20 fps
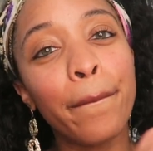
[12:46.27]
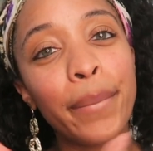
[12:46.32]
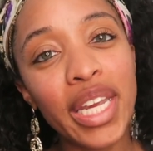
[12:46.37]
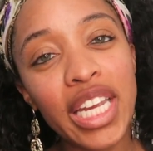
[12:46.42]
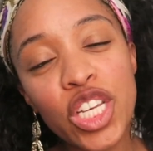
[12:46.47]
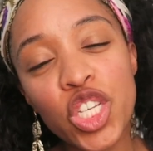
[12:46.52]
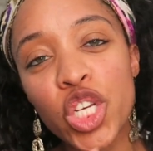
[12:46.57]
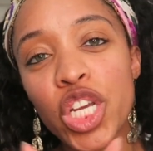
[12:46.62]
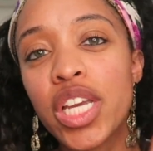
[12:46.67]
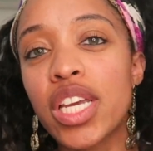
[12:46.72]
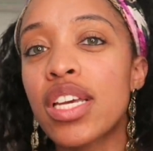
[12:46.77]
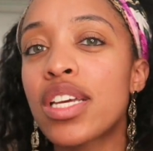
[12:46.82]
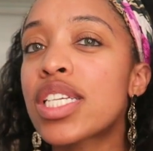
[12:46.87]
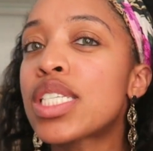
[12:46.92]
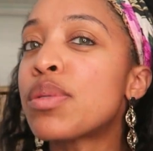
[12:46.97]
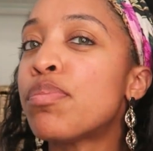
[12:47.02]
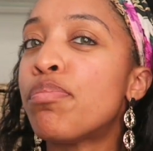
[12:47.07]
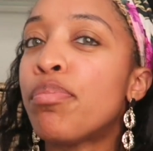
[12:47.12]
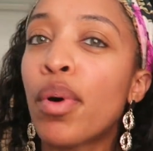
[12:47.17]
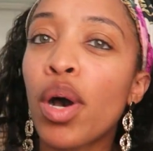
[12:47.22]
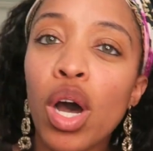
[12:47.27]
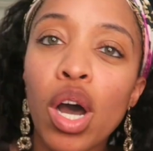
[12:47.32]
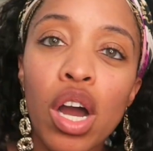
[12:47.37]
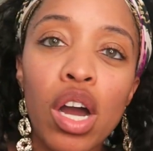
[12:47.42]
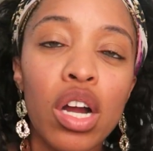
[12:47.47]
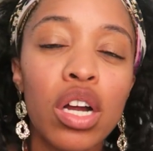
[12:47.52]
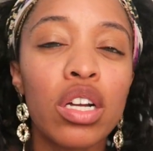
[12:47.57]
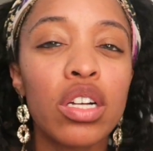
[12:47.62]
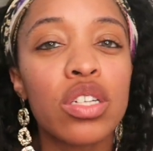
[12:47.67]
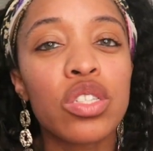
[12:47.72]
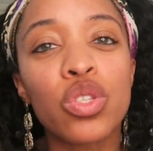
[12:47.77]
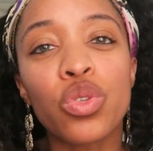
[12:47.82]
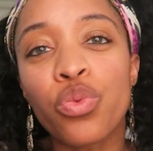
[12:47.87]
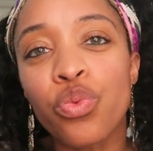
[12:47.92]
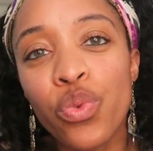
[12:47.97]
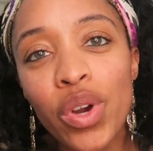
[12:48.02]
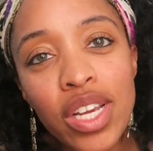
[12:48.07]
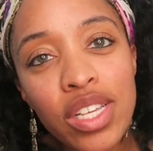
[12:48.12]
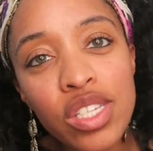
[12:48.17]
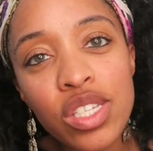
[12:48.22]
beaches, bars,
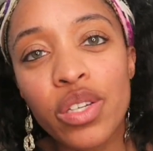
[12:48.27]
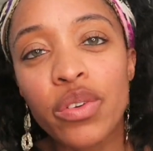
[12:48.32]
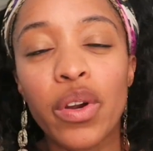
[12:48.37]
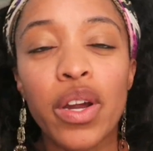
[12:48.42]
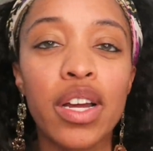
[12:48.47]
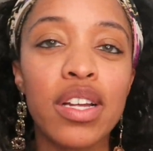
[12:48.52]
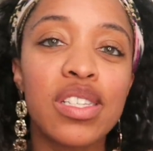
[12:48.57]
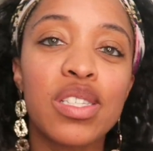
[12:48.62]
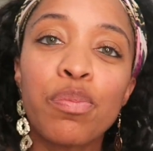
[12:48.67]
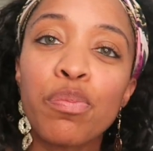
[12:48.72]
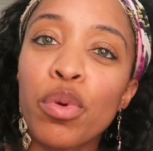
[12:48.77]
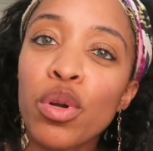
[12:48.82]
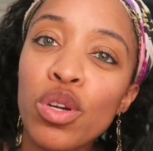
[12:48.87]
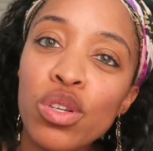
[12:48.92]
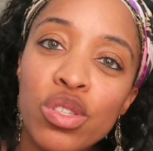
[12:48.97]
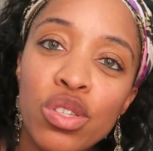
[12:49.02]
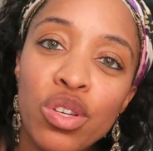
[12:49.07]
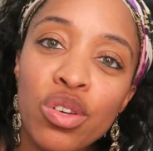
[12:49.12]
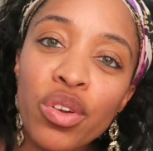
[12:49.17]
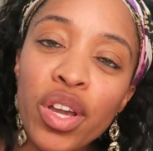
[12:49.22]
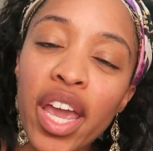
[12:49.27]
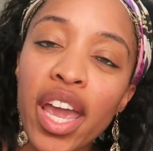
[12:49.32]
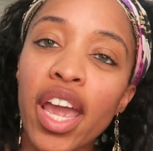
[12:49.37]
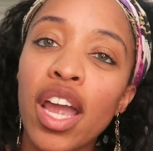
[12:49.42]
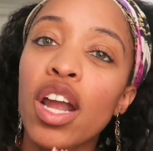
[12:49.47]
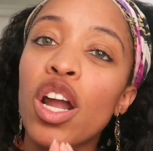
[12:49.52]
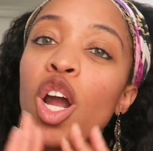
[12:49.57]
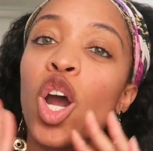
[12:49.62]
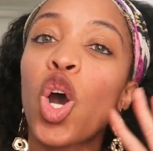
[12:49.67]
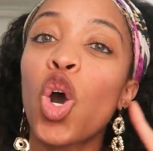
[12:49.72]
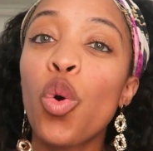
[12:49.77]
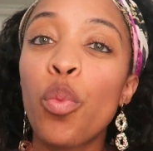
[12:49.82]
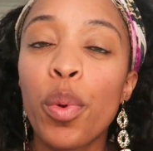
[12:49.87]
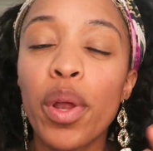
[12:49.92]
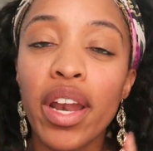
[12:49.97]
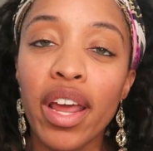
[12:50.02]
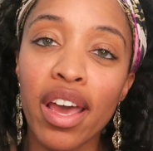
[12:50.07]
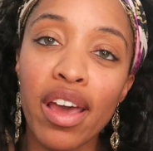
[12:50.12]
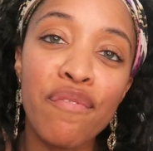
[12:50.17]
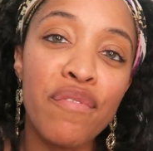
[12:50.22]
restaurants, personal care,
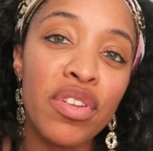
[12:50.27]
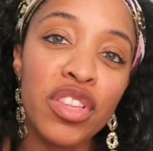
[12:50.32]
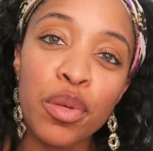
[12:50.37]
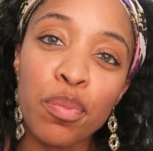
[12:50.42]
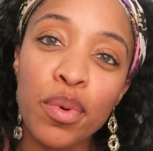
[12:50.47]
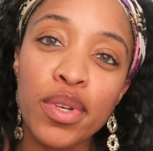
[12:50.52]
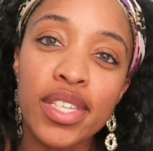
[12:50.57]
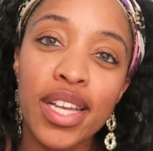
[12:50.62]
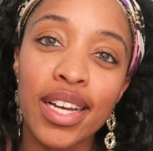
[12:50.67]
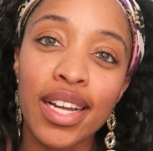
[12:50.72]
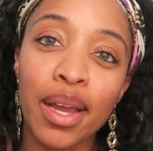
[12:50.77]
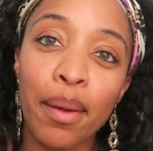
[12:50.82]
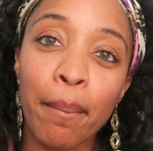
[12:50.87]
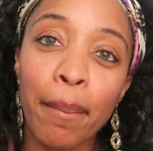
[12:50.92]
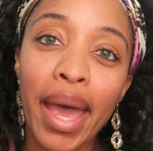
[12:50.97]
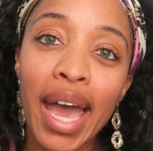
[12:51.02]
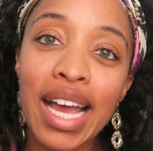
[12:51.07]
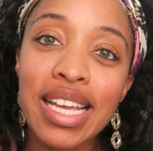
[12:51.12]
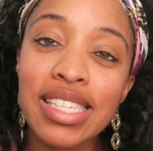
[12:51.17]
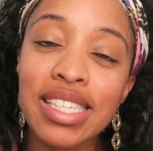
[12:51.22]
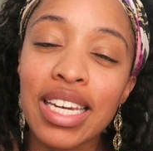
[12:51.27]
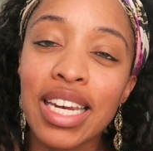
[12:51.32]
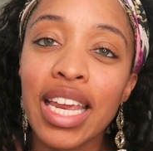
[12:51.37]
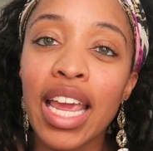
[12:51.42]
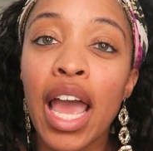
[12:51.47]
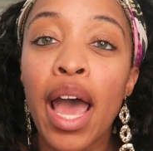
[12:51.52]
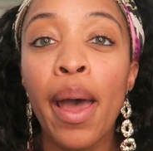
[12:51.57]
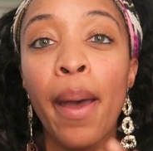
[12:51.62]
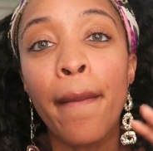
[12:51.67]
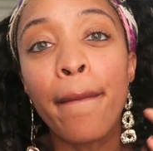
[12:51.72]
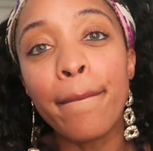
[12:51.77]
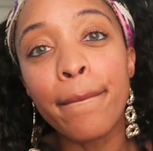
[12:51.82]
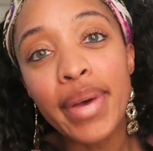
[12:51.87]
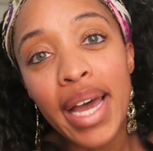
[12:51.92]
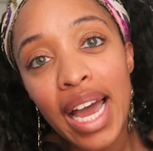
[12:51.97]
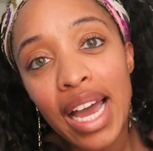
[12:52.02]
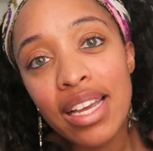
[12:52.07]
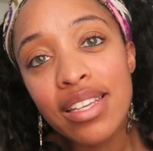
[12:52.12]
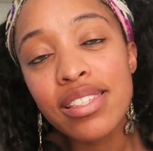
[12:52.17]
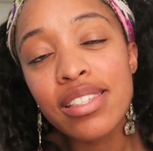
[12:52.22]
open at 50% capacity.
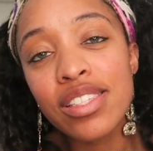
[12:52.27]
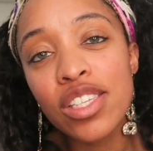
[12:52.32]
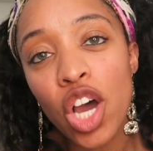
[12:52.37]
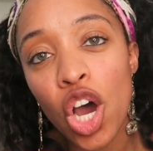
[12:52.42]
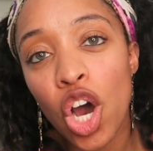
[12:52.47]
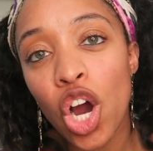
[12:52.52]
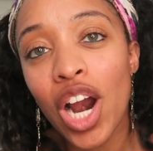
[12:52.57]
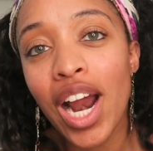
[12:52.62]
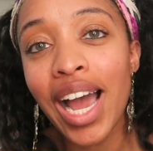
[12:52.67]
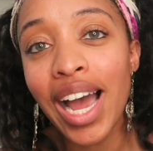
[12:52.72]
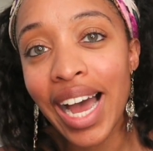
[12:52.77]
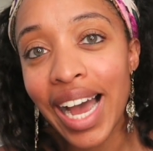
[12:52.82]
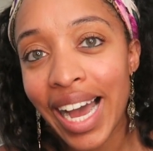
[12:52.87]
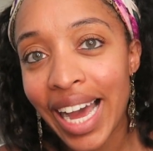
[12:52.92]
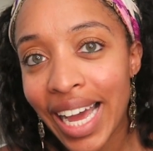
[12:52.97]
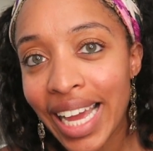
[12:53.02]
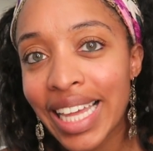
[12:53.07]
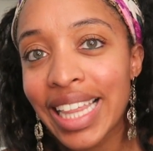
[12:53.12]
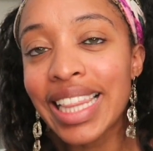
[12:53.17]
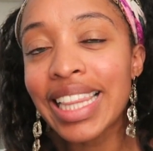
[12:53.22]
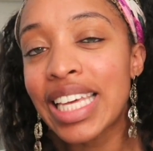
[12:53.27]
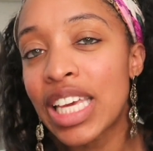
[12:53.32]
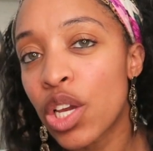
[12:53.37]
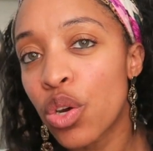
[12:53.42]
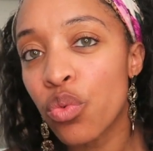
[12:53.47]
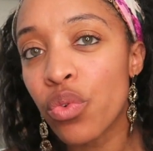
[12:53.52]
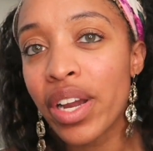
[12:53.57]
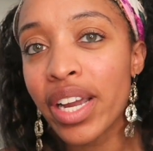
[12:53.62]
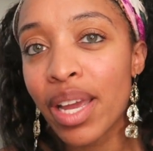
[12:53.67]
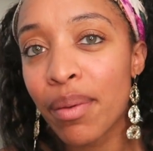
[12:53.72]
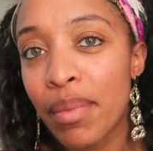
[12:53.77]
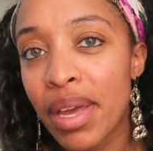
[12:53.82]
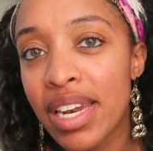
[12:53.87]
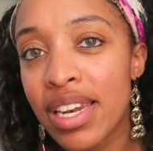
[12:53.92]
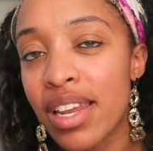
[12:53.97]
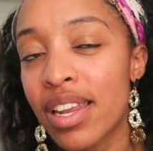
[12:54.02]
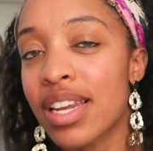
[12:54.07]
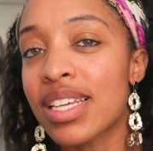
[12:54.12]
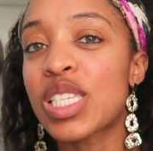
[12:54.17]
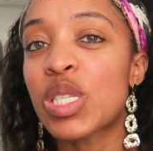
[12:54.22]
Masks are highly
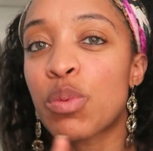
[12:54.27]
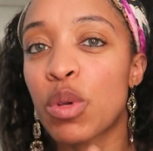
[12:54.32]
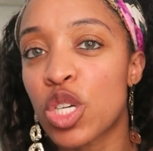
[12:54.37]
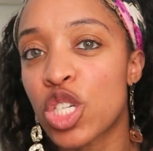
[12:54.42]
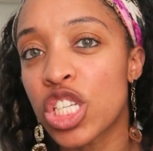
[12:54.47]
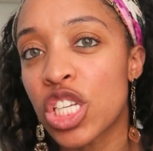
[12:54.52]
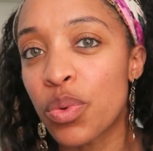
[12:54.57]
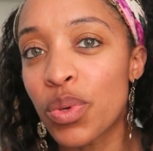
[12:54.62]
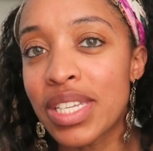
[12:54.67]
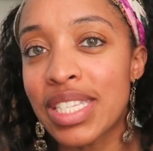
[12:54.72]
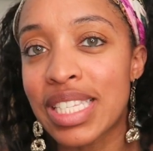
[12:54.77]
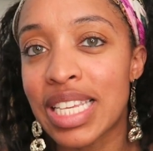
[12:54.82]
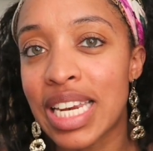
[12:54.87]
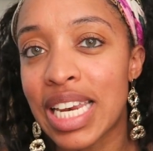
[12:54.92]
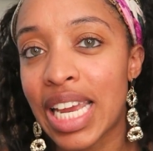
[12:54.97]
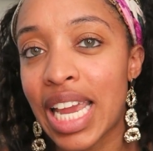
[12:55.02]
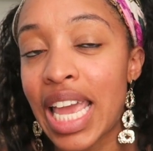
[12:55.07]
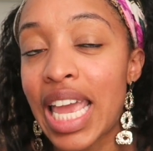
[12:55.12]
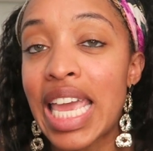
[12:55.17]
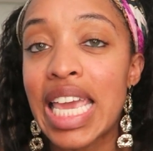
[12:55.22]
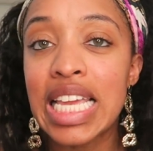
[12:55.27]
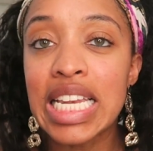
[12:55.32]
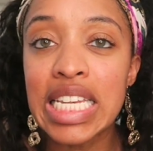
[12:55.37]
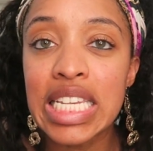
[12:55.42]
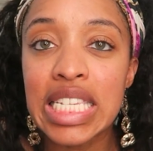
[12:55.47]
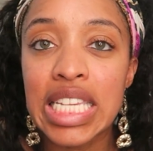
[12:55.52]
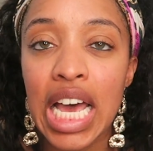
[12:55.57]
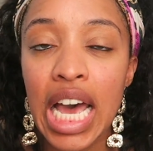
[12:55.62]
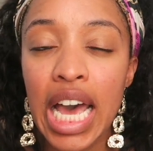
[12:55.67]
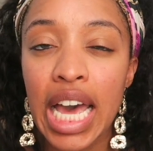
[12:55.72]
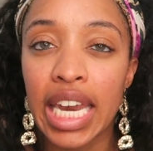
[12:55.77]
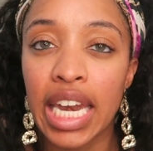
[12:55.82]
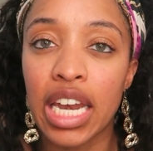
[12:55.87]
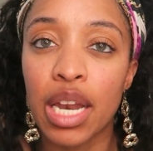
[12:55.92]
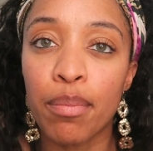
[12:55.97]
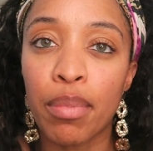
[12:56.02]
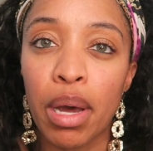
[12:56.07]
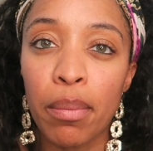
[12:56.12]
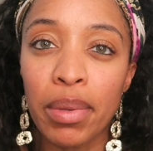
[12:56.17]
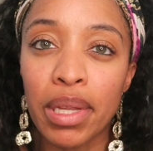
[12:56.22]
recommended, especially when sitting inside
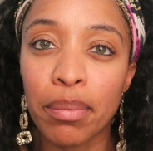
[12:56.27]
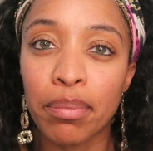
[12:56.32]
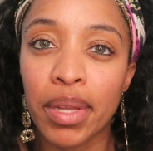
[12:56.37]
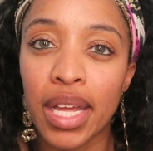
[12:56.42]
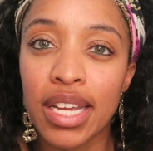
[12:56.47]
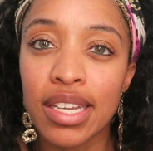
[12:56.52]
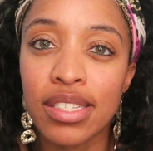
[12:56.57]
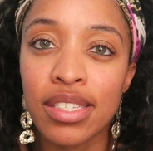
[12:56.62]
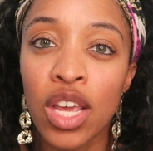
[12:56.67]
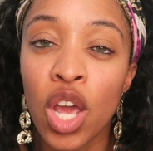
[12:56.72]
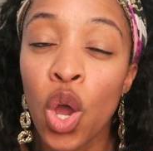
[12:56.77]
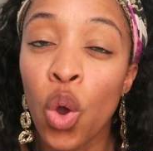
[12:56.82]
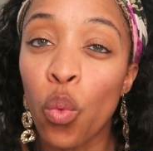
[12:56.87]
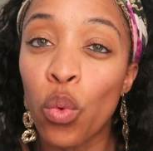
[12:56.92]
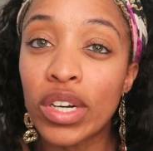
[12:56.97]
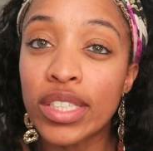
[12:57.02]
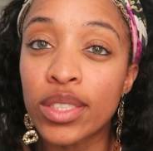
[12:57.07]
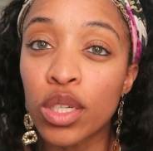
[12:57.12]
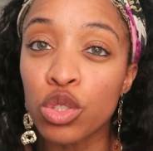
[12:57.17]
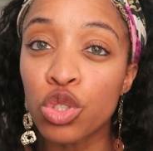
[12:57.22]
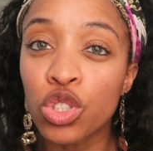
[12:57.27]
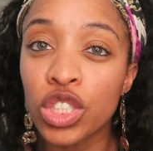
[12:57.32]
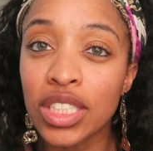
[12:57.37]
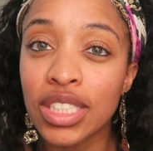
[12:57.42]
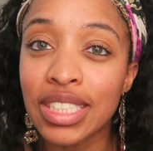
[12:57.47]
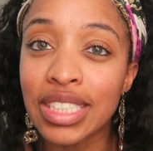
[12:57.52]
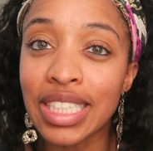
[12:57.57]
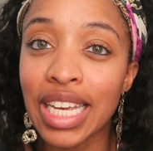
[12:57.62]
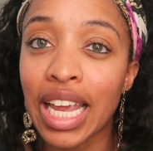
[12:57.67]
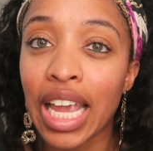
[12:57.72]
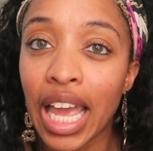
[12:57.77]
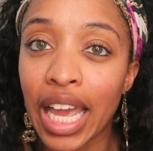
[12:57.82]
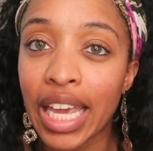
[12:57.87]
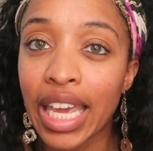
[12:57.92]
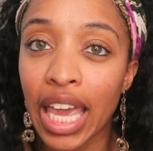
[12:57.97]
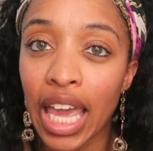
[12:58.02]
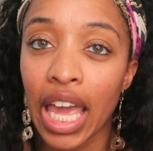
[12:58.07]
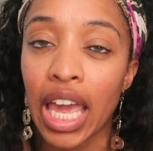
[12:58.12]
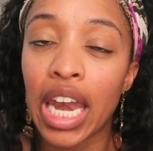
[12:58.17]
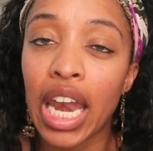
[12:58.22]
in a public place where social distancing
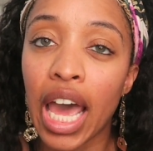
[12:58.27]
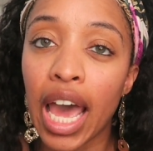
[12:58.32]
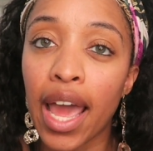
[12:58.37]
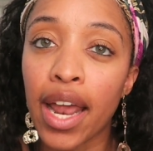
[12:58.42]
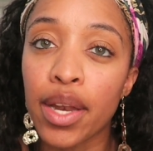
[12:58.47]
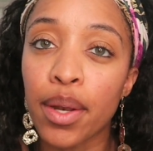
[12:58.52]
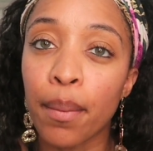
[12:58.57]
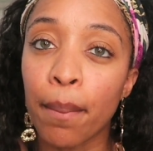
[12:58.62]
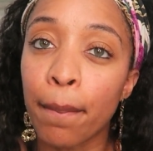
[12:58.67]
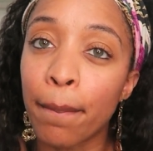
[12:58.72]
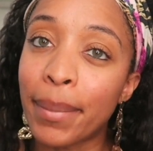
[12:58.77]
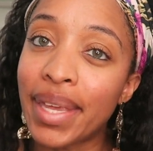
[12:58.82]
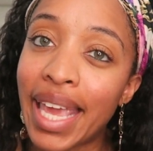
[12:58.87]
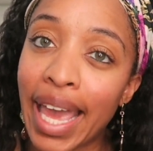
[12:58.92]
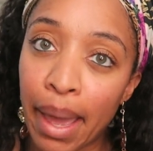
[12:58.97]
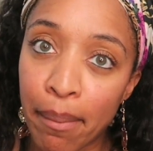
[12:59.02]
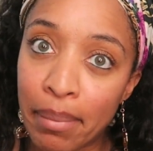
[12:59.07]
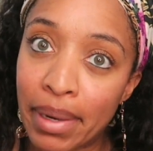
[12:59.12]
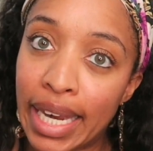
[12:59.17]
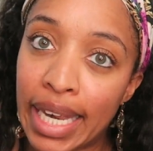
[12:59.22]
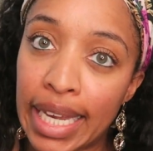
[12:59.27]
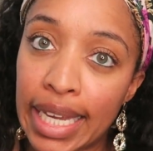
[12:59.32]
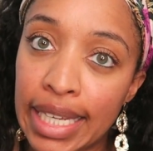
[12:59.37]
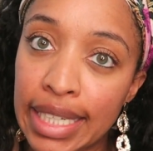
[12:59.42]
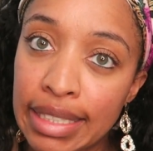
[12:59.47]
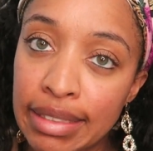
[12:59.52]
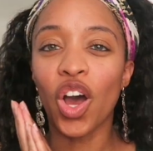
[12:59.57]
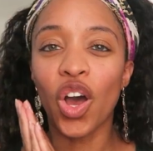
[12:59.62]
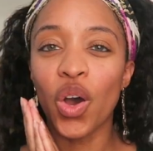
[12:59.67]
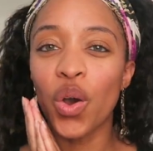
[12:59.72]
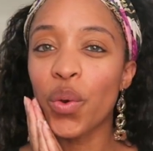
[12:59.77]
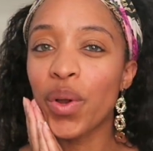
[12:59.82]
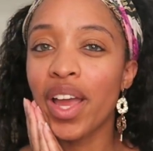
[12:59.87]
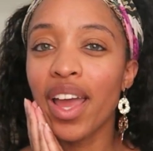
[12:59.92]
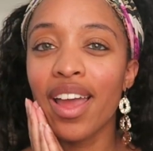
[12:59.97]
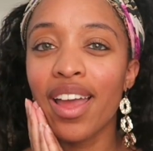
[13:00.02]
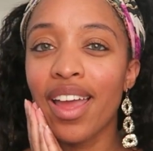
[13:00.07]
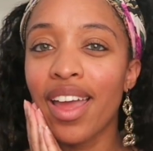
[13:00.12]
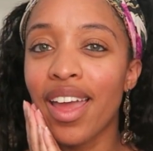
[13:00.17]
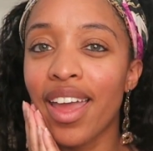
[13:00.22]
cannot be happening.
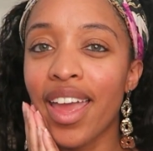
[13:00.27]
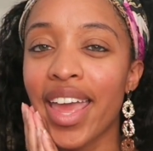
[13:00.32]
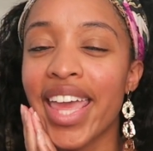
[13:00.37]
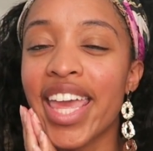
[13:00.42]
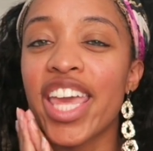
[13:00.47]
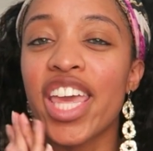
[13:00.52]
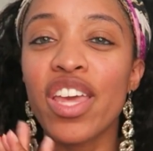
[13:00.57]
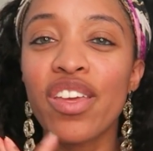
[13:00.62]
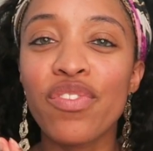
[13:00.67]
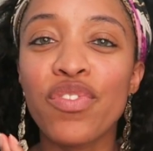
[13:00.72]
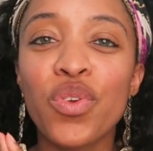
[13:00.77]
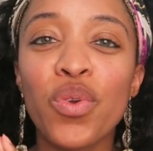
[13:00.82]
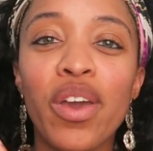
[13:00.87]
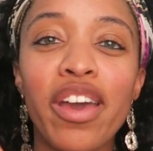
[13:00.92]
Okay, if